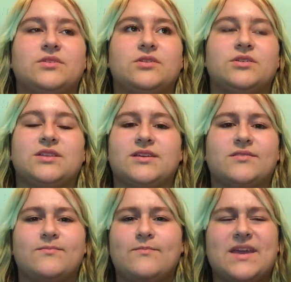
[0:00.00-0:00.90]
or
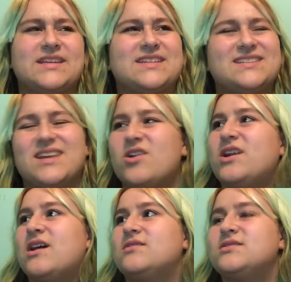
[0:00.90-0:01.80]
the maze, did I say
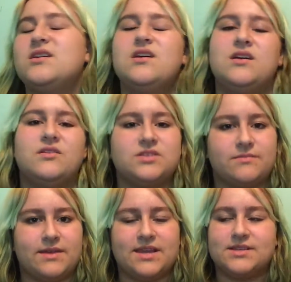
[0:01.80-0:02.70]
haunted house? It was
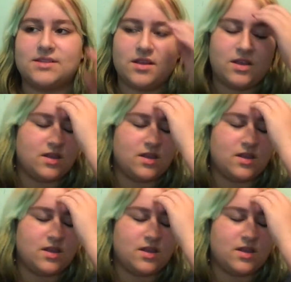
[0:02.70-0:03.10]
a maze.